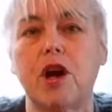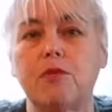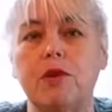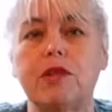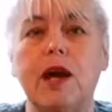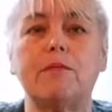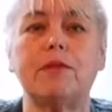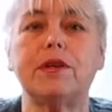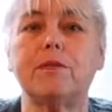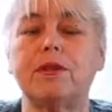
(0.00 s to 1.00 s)
I wrote that
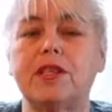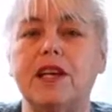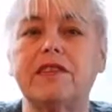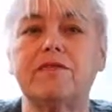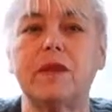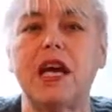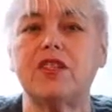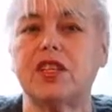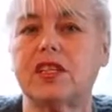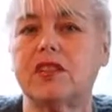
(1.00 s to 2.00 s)
book, Protective
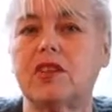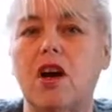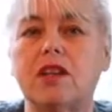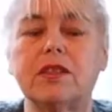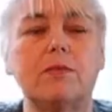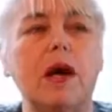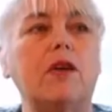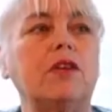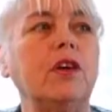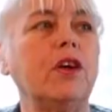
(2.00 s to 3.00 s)
Magic, that talks
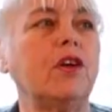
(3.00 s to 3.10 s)
about